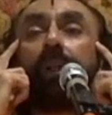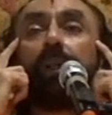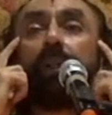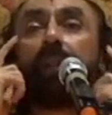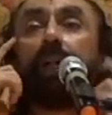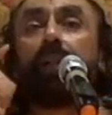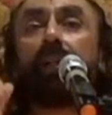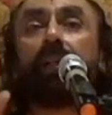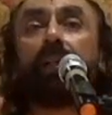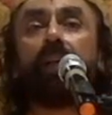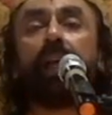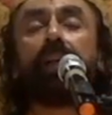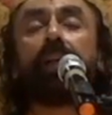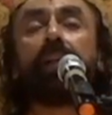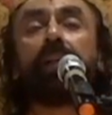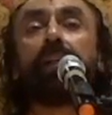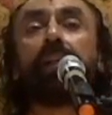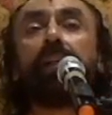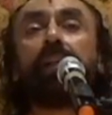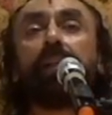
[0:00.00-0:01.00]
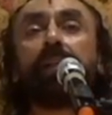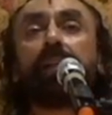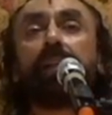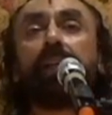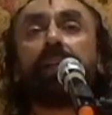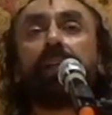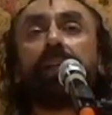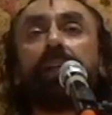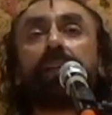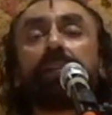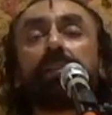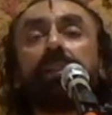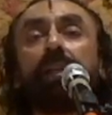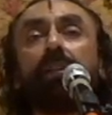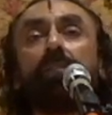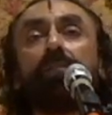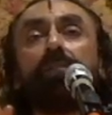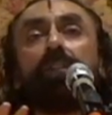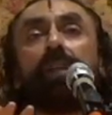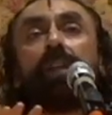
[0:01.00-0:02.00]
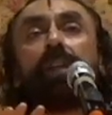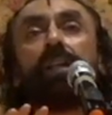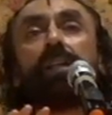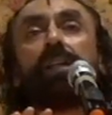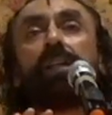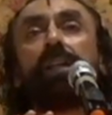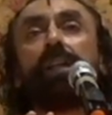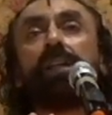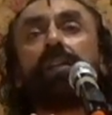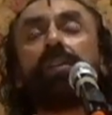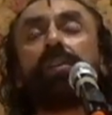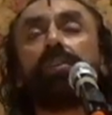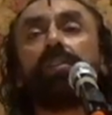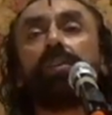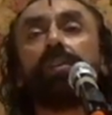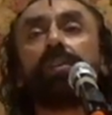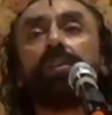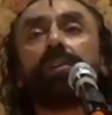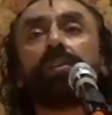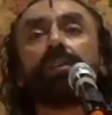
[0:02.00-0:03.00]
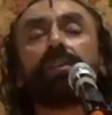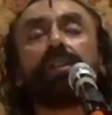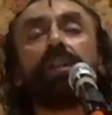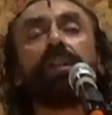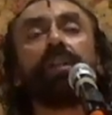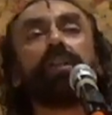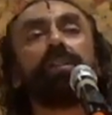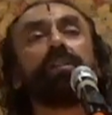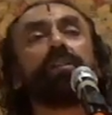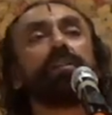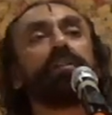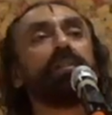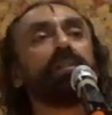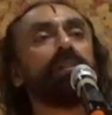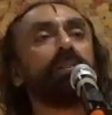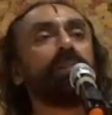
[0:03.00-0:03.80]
that dental clinics are very dangerous things.